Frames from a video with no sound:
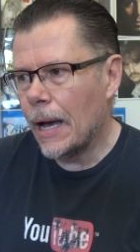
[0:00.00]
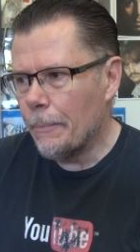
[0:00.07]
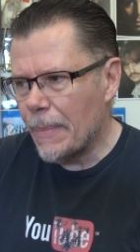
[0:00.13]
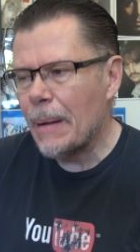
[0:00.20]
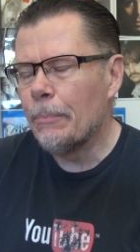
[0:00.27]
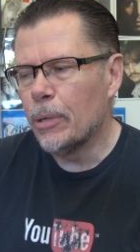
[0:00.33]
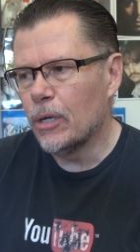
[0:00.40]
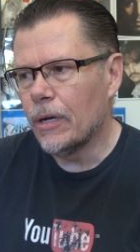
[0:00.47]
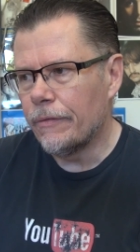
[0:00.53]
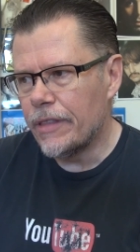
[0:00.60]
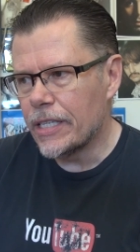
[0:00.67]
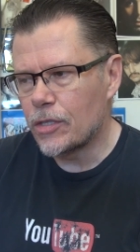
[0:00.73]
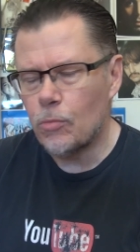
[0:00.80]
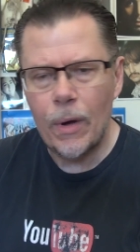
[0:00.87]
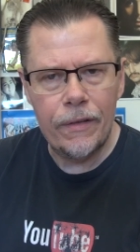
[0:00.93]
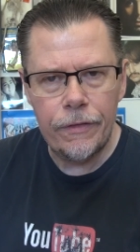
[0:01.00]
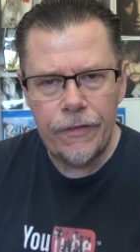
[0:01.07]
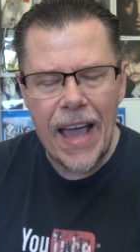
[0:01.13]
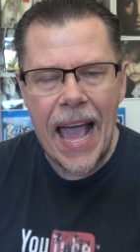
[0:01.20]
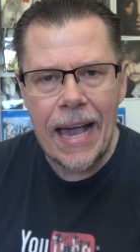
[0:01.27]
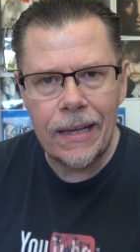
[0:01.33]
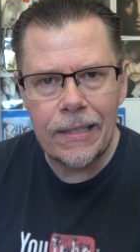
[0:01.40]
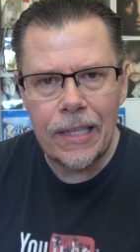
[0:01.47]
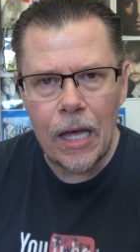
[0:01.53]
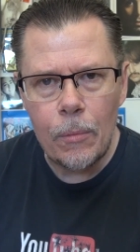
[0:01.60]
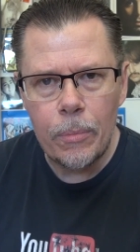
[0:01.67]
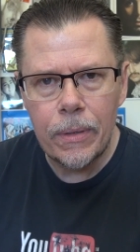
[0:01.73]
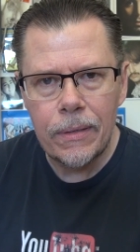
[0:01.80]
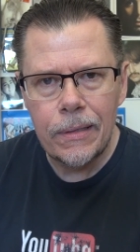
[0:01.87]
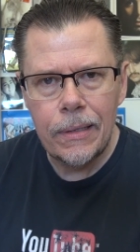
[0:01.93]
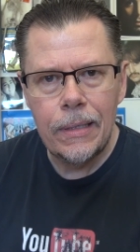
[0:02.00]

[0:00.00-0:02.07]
member of this one fan club,